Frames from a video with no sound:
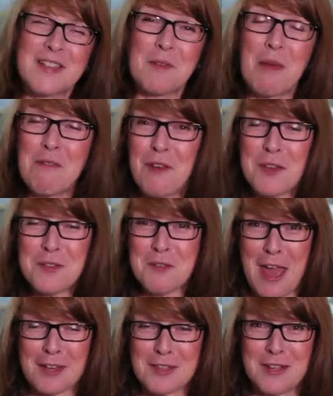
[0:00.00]
So my first
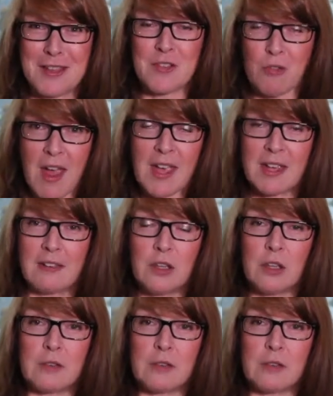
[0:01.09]
reaction is great,